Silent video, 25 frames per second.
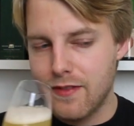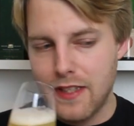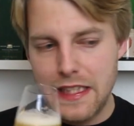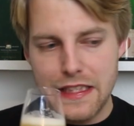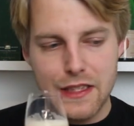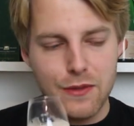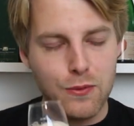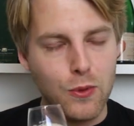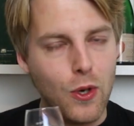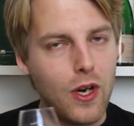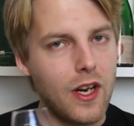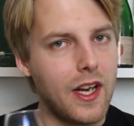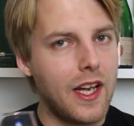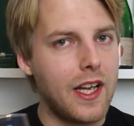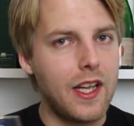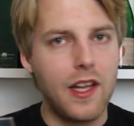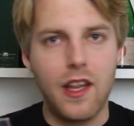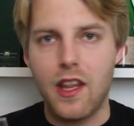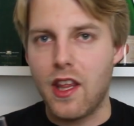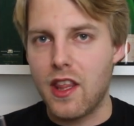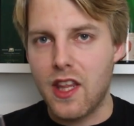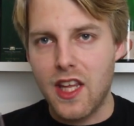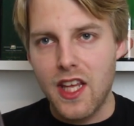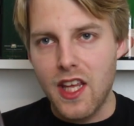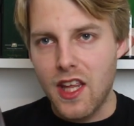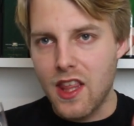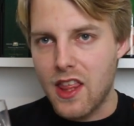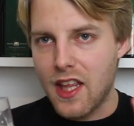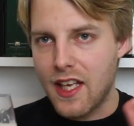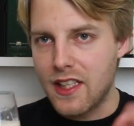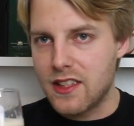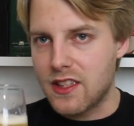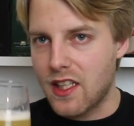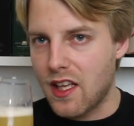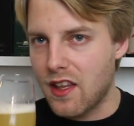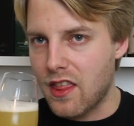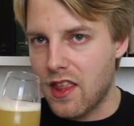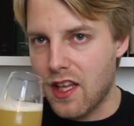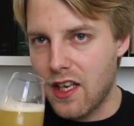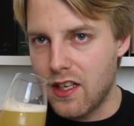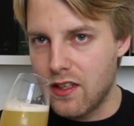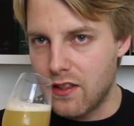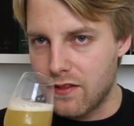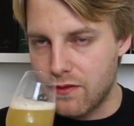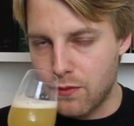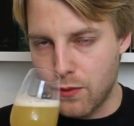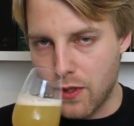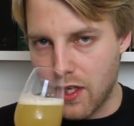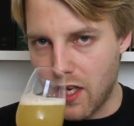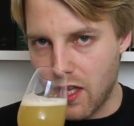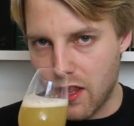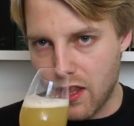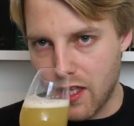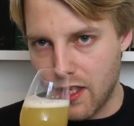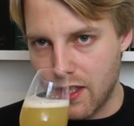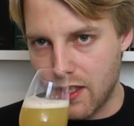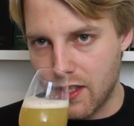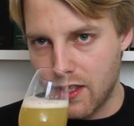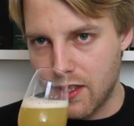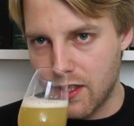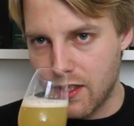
That's one of the key things I think of when I think